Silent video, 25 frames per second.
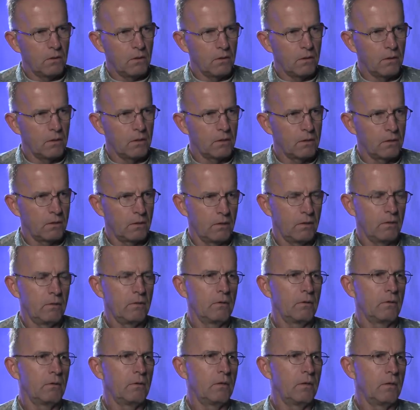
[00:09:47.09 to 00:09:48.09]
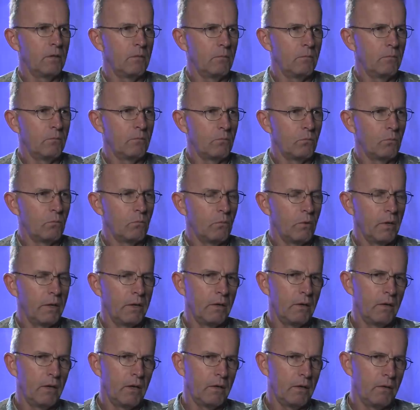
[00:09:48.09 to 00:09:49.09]
Uh, can um,
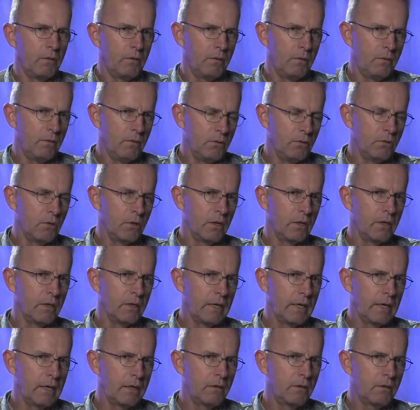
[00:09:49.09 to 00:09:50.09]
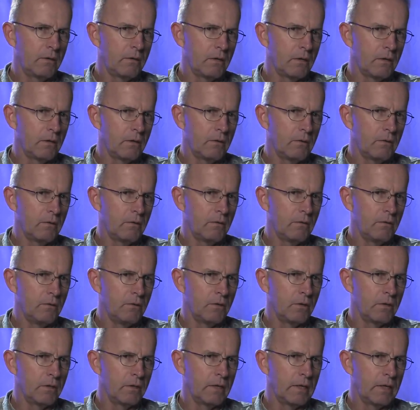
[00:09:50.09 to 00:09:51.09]
when at, during that uh,
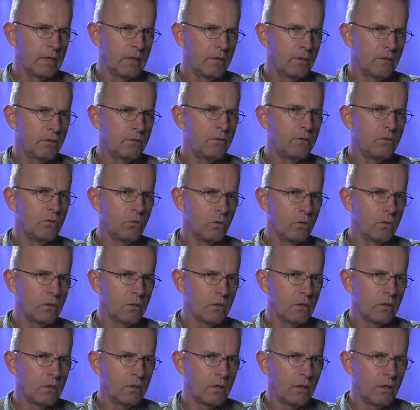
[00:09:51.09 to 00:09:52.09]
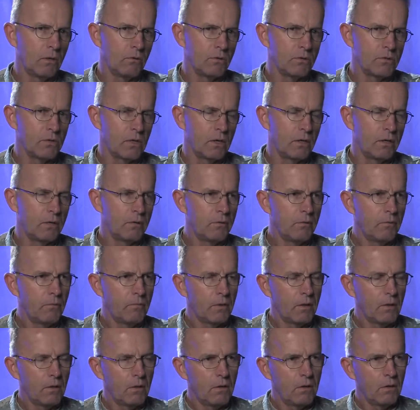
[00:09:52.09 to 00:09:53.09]
during that tour I was on.
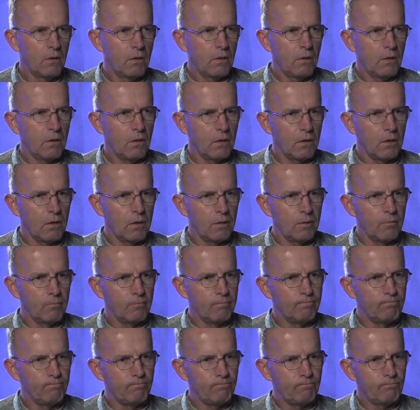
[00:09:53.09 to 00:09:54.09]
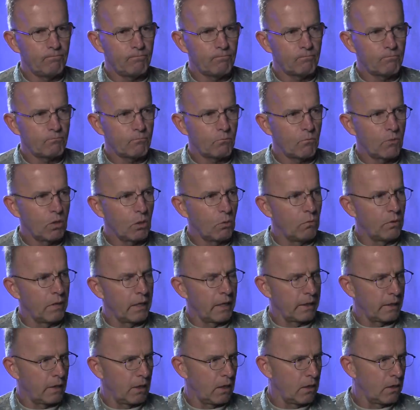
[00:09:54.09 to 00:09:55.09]
Um, when
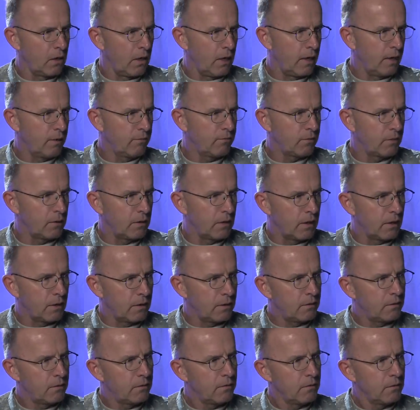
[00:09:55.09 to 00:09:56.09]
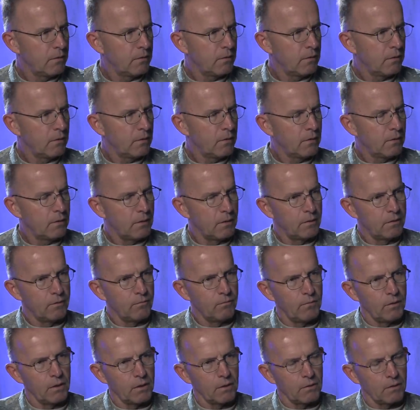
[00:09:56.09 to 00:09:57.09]
I got off and got
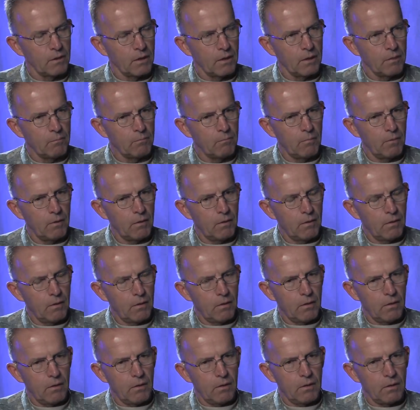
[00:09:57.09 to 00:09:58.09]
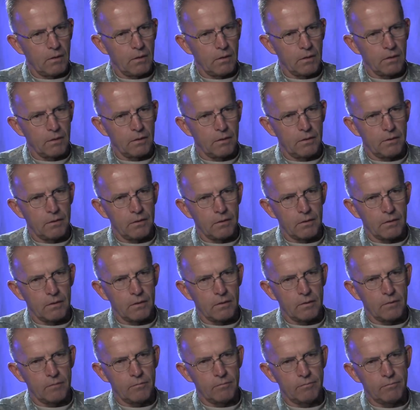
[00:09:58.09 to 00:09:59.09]
into Vietnam, it
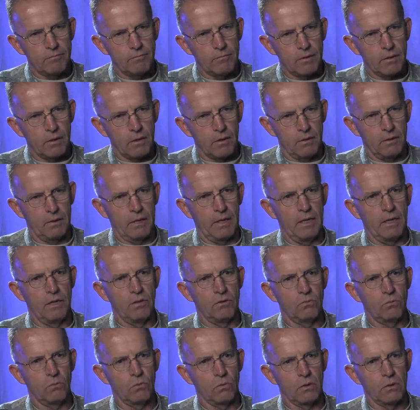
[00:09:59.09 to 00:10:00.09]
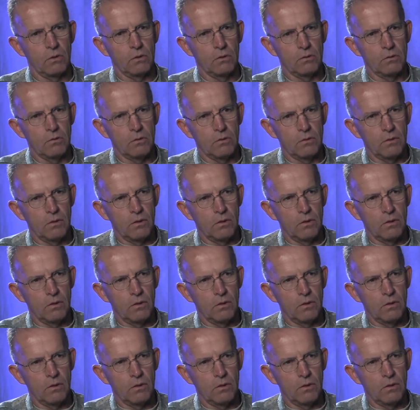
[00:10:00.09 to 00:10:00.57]
uh, our days were